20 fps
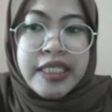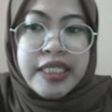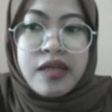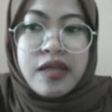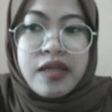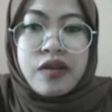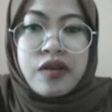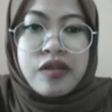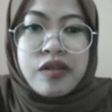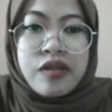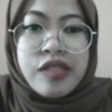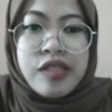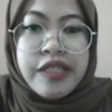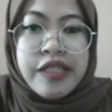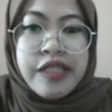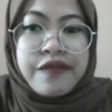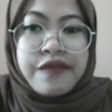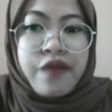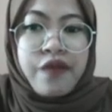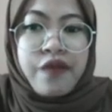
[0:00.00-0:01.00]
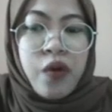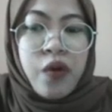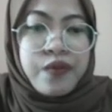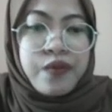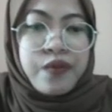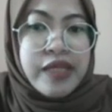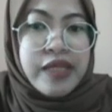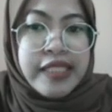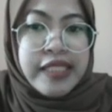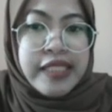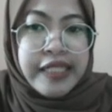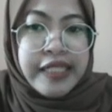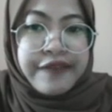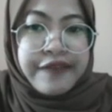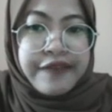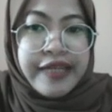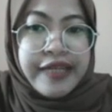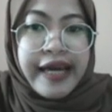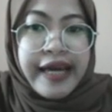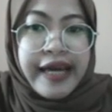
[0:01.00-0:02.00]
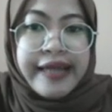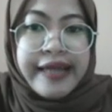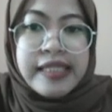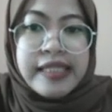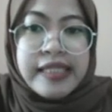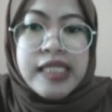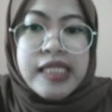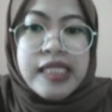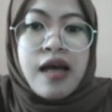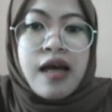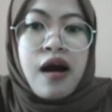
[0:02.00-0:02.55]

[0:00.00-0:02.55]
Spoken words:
the authors inform the significance